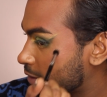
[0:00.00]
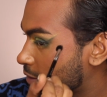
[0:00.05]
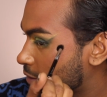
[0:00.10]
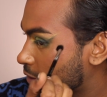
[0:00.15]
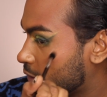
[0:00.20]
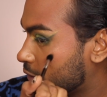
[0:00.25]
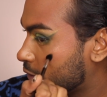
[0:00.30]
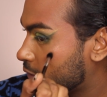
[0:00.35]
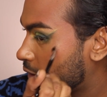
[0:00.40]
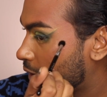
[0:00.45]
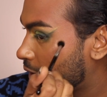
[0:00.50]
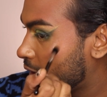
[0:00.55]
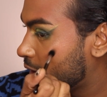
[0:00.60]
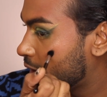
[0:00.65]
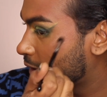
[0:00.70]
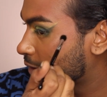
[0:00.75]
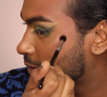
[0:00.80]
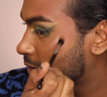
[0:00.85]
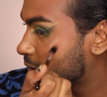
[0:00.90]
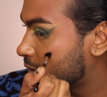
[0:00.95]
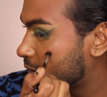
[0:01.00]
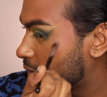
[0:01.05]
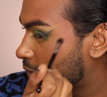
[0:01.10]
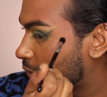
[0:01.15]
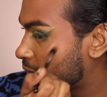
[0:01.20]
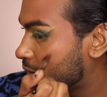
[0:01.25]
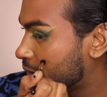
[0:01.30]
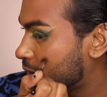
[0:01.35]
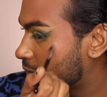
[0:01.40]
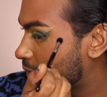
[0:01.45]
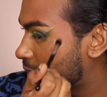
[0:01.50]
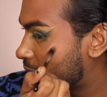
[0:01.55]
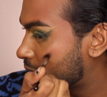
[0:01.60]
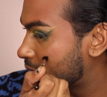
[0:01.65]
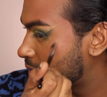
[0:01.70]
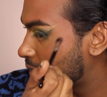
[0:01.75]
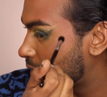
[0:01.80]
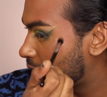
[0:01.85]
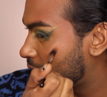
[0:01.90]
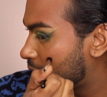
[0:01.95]
So it's an ingredient
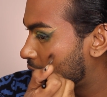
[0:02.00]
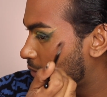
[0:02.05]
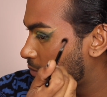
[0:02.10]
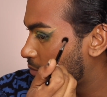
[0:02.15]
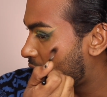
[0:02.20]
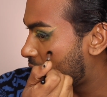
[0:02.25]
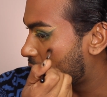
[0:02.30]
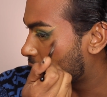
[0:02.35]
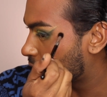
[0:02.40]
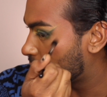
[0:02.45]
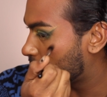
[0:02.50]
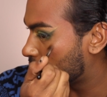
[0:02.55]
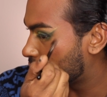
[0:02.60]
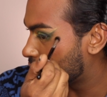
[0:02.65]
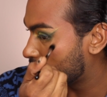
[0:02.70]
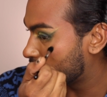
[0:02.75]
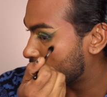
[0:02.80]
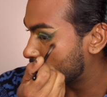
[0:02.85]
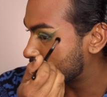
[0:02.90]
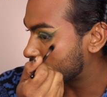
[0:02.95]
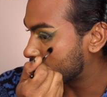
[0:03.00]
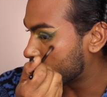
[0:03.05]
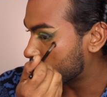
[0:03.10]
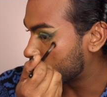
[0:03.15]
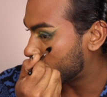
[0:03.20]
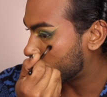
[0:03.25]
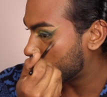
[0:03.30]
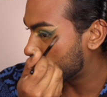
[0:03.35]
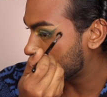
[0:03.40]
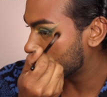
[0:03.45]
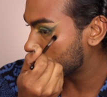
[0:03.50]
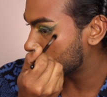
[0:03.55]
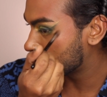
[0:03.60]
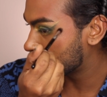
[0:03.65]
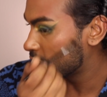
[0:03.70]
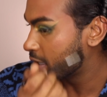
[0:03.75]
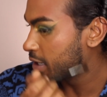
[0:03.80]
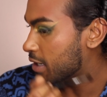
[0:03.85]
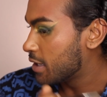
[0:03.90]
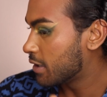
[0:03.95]
that's in MAC mineralized skin finish.